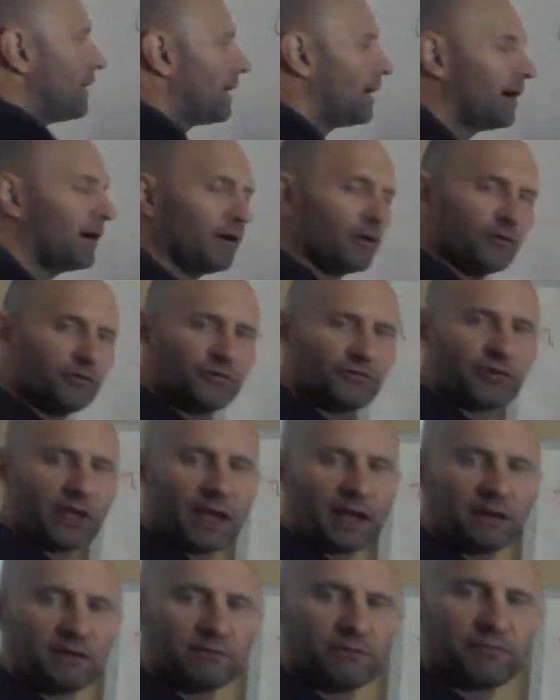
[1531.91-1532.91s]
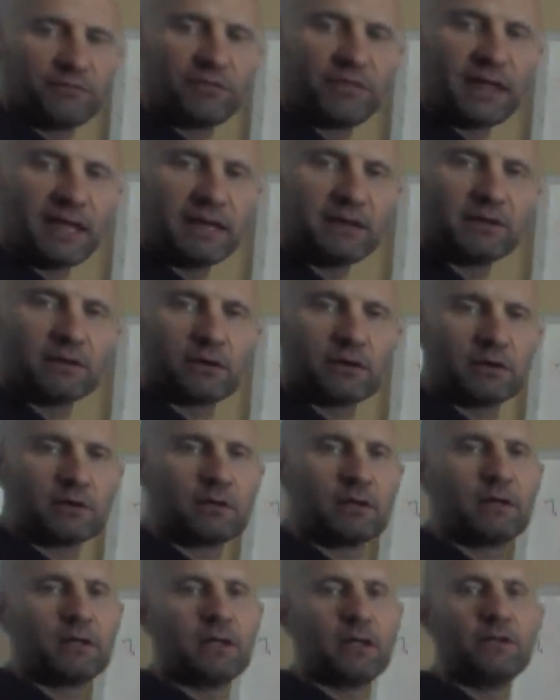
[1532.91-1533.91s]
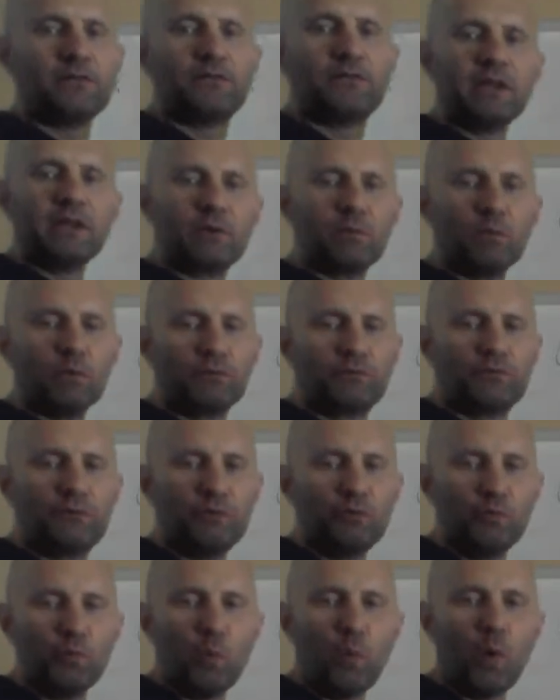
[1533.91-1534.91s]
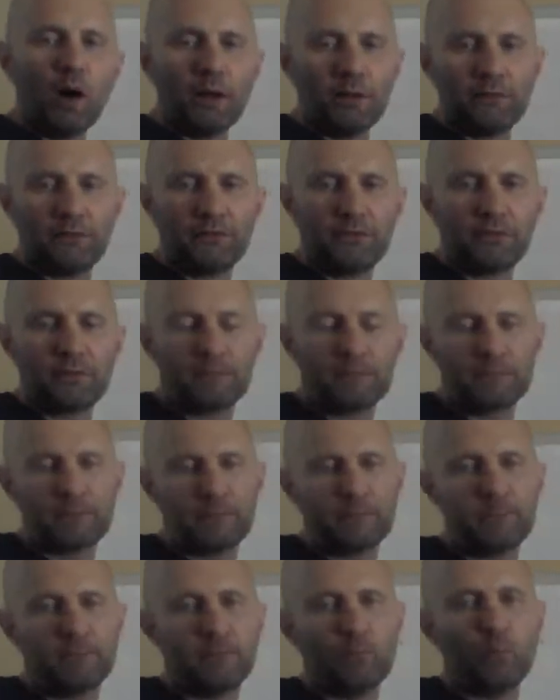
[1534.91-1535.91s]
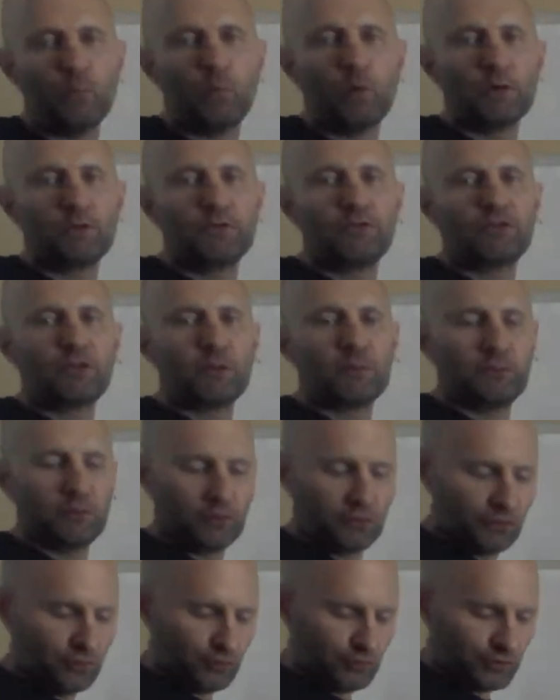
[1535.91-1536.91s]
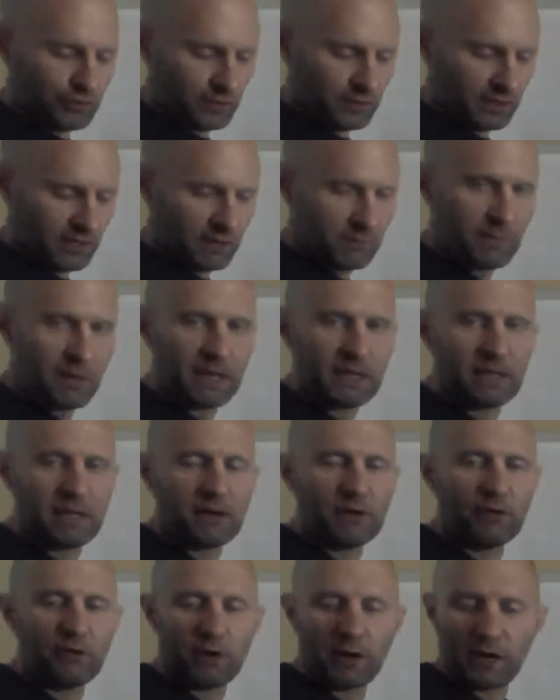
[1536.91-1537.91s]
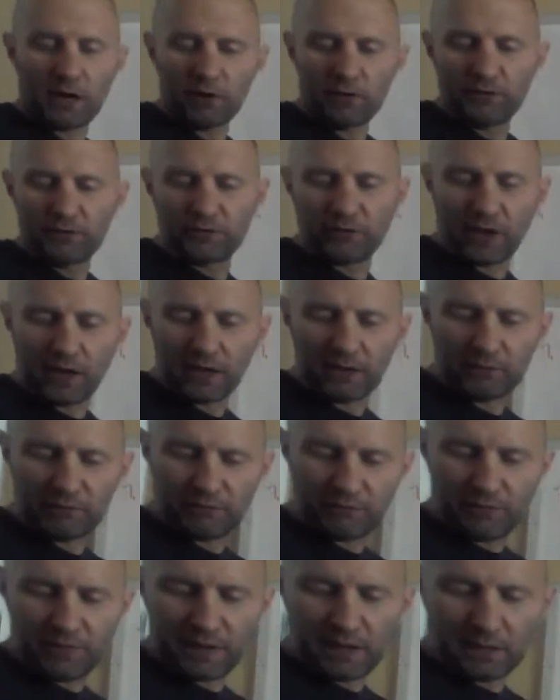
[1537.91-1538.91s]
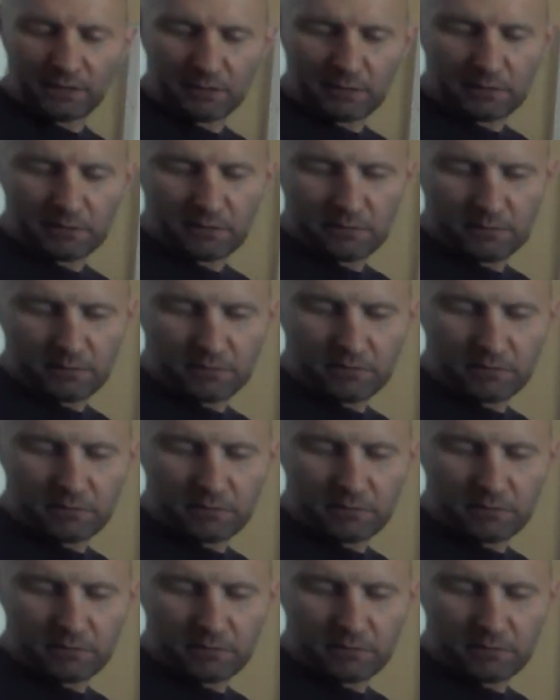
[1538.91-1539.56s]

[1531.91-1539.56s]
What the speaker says: R sine of theta is equal to what? What substitution can I make here? R sine of theta.